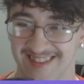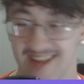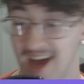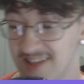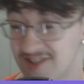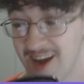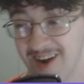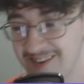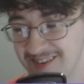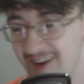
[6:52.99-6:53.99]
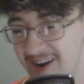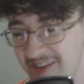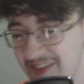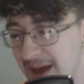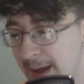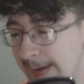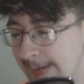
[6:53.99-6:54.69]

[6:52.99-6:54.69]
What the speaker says: the odds are not great on that.